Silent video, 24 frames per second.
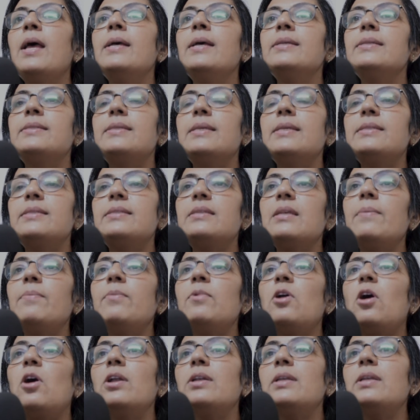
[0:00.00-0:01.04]

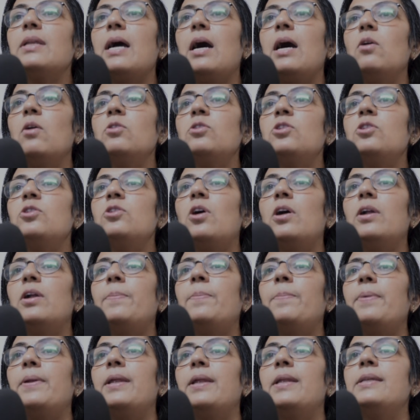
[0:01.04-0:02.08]

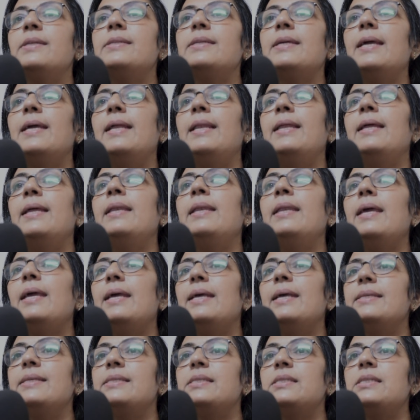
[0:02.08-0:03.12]
System.out.println
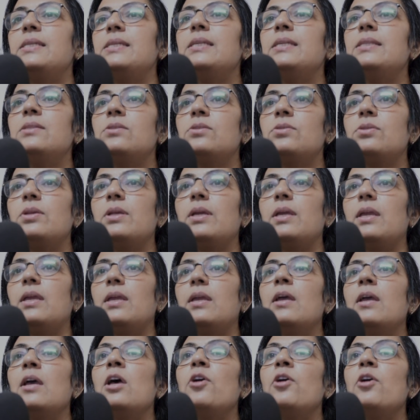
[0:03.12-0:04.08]
ST3.